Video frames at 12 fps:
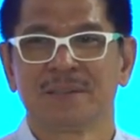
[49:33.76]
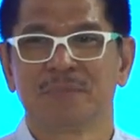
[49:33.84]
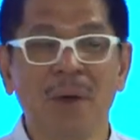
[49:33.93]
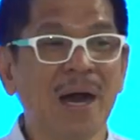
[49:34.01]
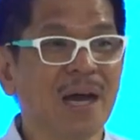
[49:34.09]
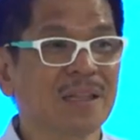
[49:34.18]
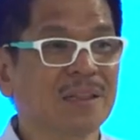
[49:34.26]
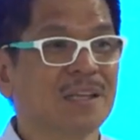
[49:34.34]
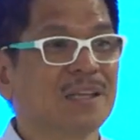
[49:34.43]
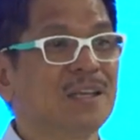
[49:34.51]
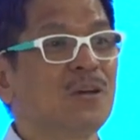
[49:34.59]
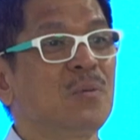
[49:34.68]
But
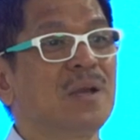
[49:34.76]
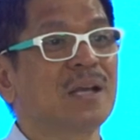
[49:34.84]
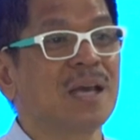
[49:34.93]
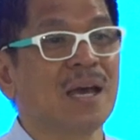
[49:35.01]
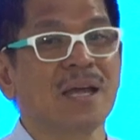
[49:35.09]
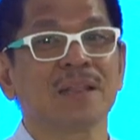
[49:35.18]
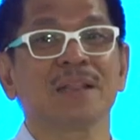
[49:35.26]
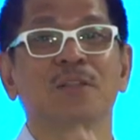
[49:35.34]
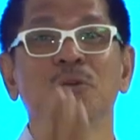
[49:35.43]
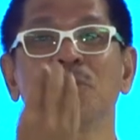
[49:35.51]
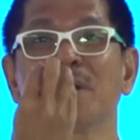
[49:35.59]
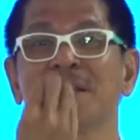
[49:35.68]
you will get
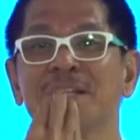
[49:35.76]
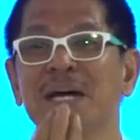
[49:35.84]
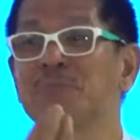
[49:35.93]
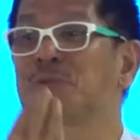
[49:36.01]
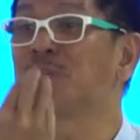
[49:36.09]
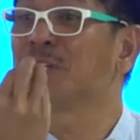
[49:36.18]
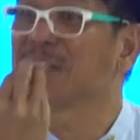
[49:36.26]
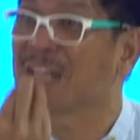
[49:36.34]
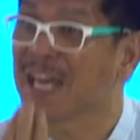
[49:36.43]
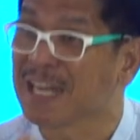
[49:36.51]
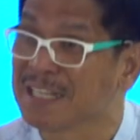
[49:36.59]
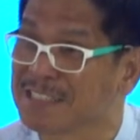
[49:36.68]
to adapt to the
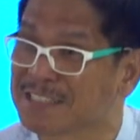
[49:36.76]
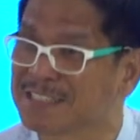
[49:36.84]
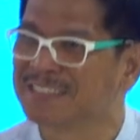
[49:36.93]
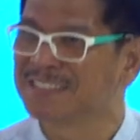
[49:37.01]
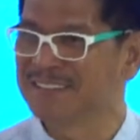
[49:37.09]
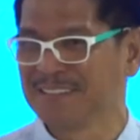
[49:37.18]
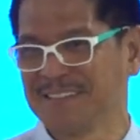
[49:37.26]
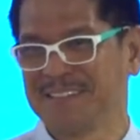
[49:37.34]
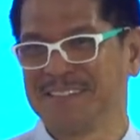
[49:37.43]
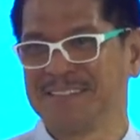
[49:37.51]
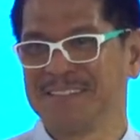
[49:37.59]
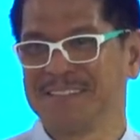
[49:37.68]
taste.
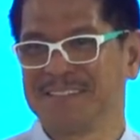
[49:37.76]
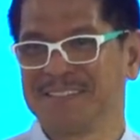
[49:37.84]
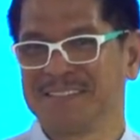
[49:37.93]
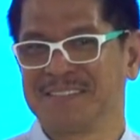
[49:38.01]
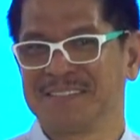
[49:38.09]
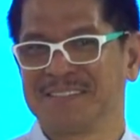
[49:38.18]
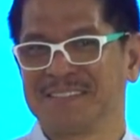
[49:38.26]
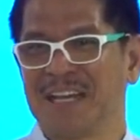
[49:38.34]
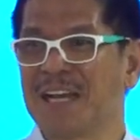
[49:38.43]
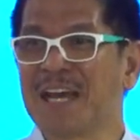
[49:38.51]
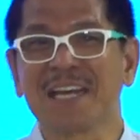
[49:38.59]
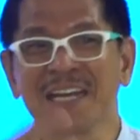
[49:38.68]

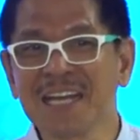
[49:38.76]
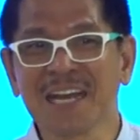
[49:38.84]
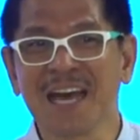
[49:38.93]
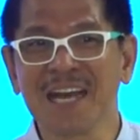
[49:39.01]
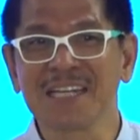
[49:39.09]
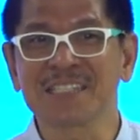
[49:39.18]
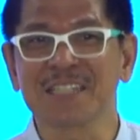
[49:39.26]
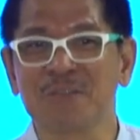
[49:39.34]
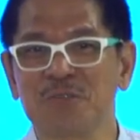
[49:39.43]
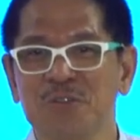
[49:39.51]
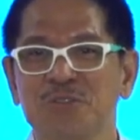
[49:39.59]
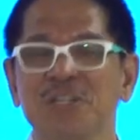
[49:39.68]
And I realized
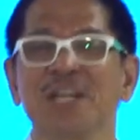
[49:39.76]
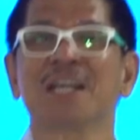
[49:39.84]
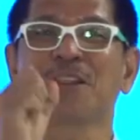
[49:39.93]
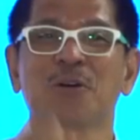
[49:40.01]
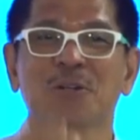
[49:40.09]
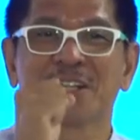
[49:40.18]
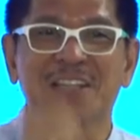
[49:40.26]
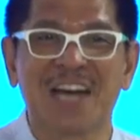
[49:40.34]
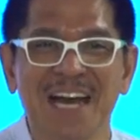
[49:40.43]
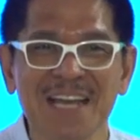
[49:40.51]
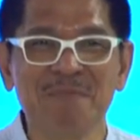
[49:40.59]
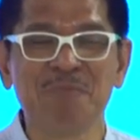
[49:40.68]
if you drink it all the
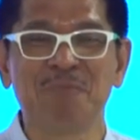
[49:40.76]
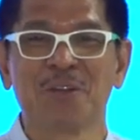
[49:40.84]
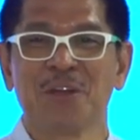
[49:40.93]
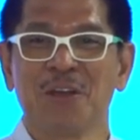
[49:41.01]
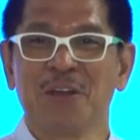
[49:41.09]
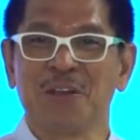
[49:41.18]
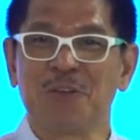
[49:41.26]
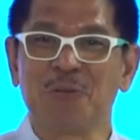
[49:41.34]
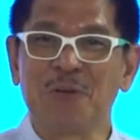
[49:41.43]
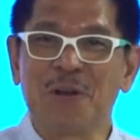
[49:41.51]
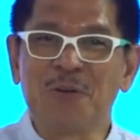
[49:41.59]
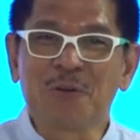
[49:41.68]
time, you
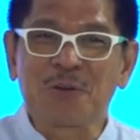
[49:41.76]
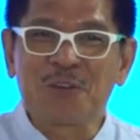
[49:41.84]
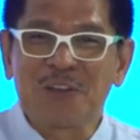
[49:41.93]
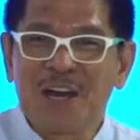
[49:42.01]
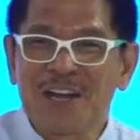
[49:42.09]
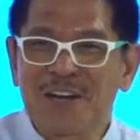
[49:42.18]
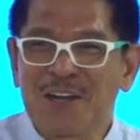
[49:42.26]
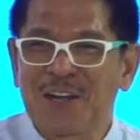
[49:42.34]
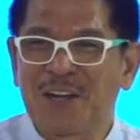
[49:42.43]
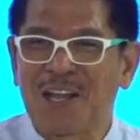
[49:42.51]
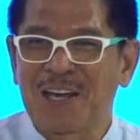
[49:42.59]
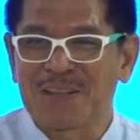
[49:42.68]
will look
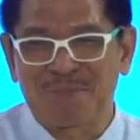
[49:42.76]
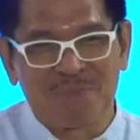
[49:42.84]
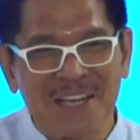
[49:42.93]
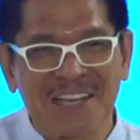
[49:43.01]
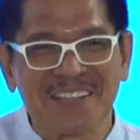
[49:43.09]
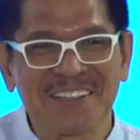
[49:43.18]
younger like me.